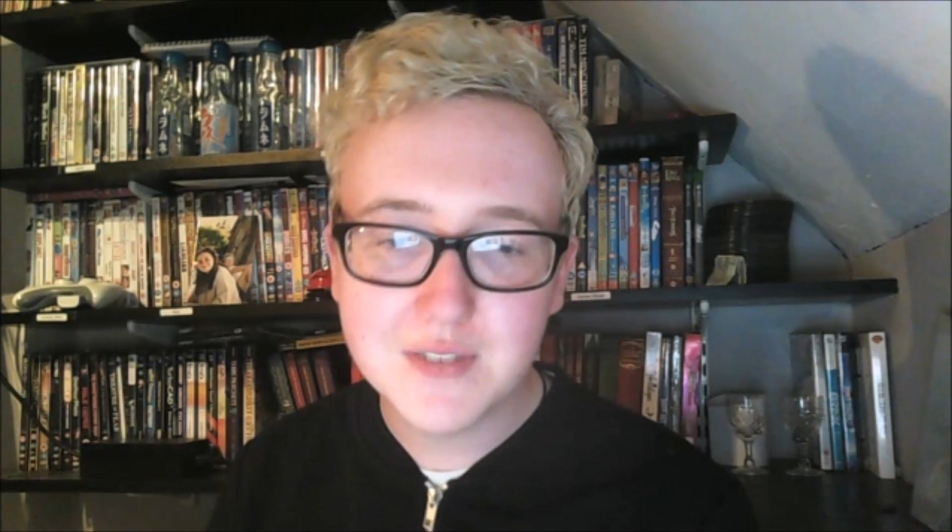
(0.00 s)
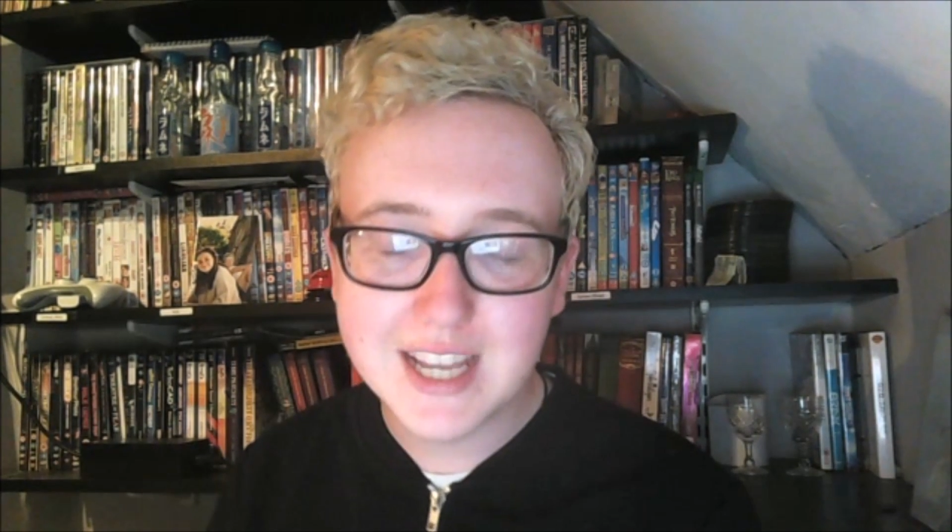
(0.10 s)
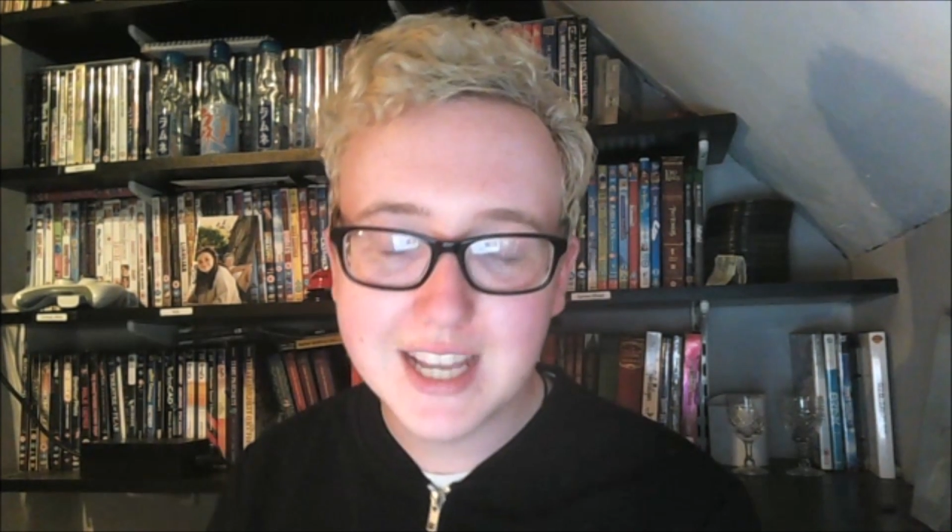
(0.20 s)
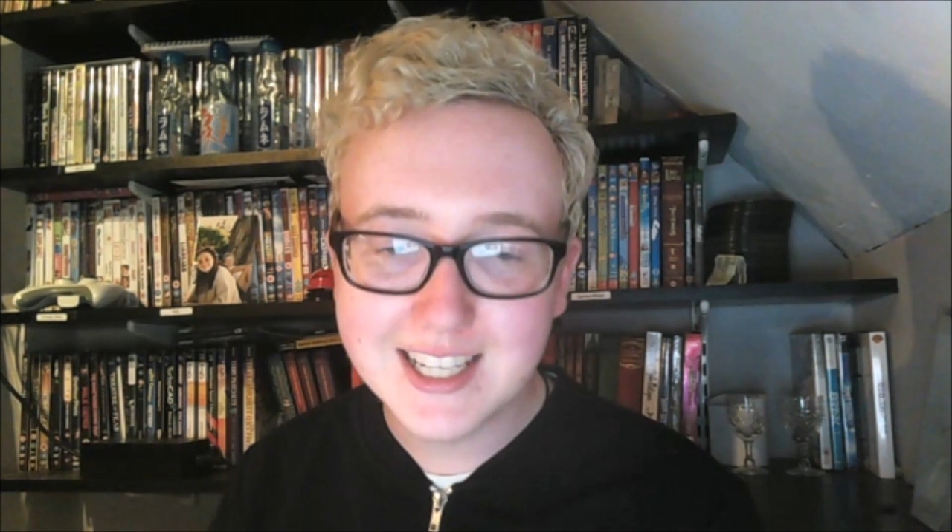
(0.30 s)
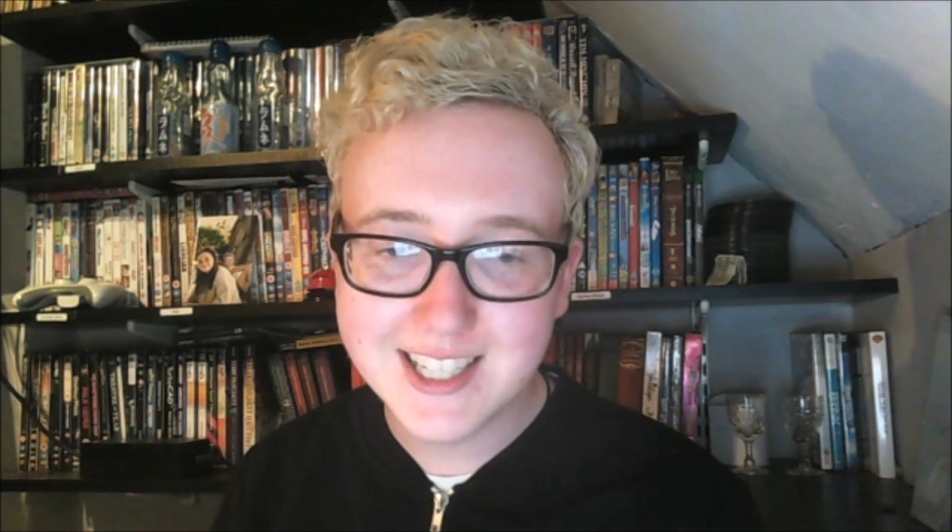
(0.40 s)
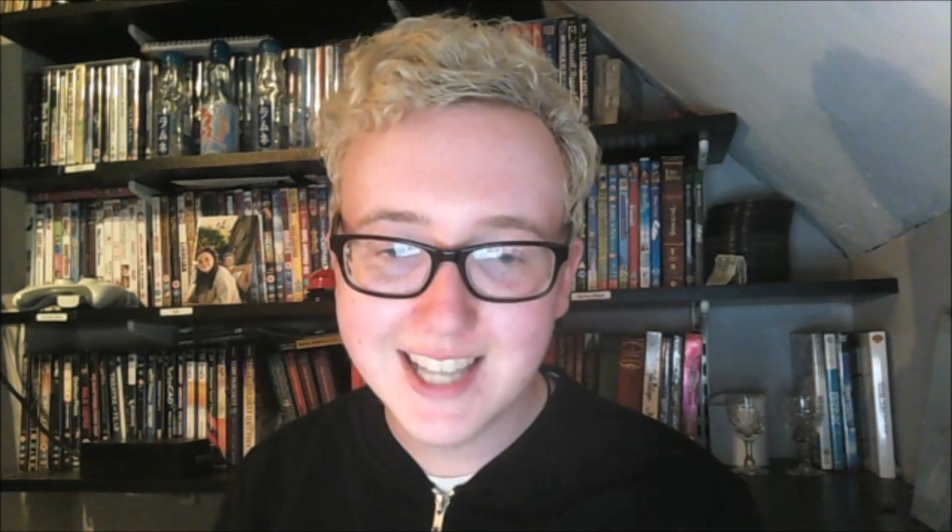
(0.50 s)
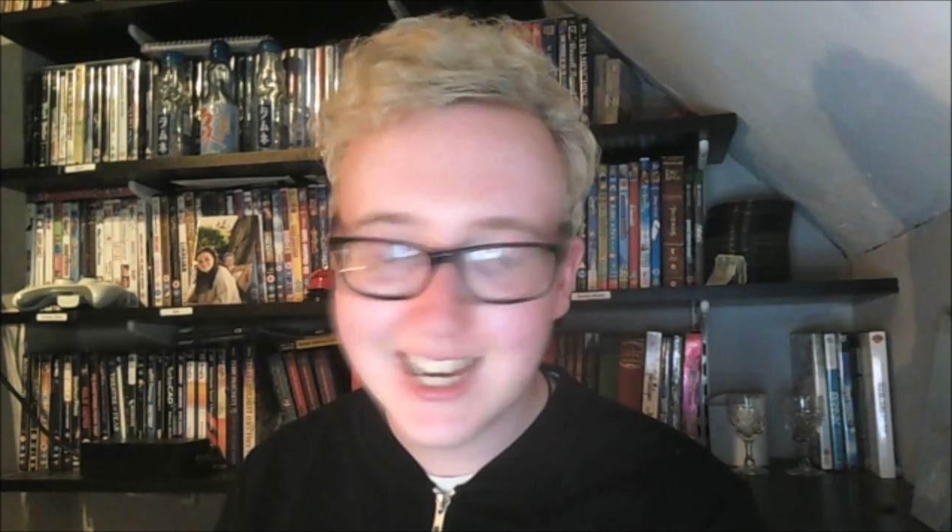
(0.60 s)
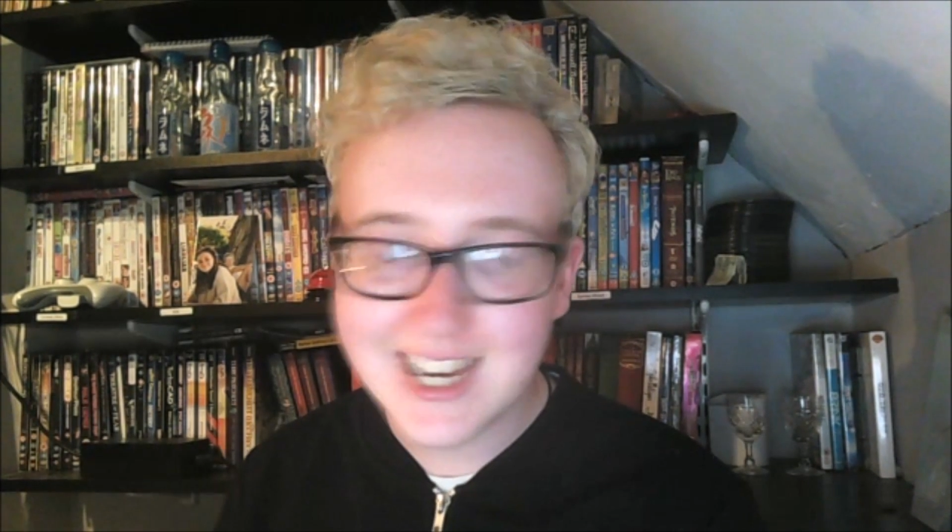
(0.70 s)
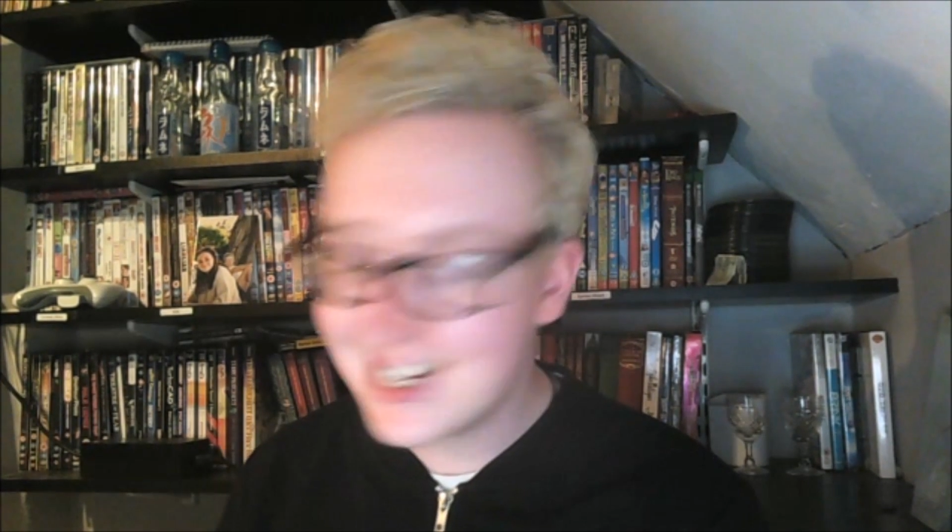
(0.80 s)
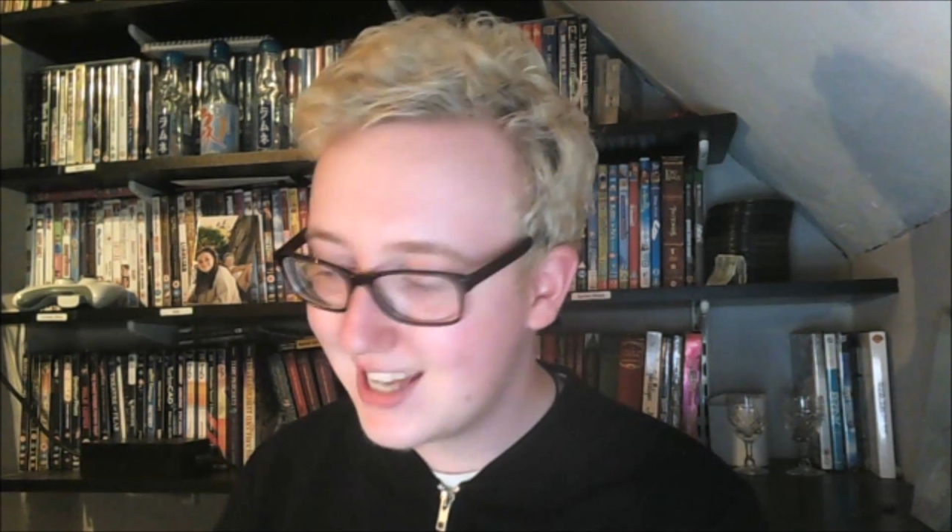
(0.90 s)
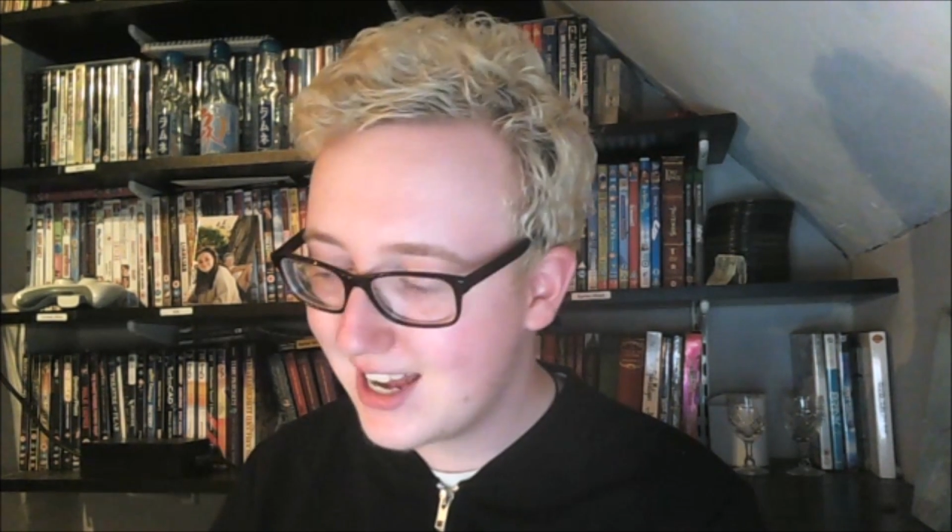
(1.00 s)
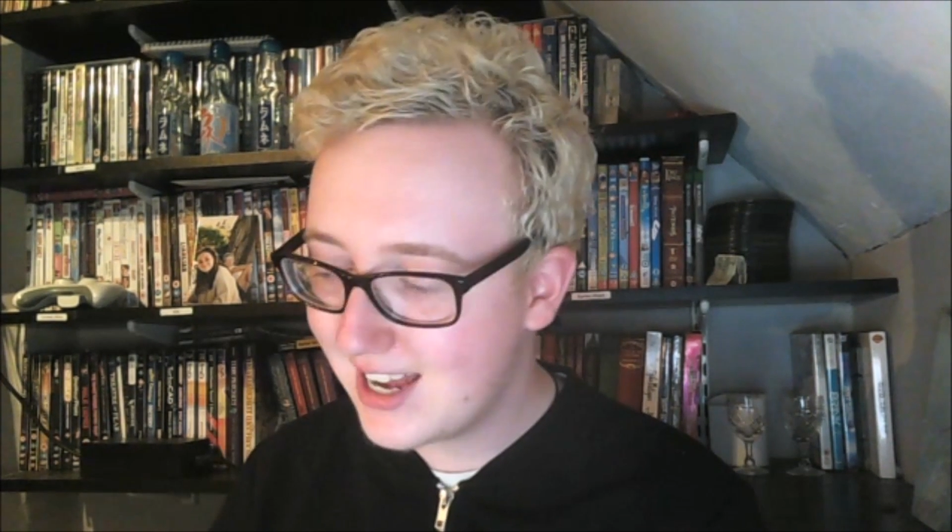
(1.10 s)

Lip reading: of things and their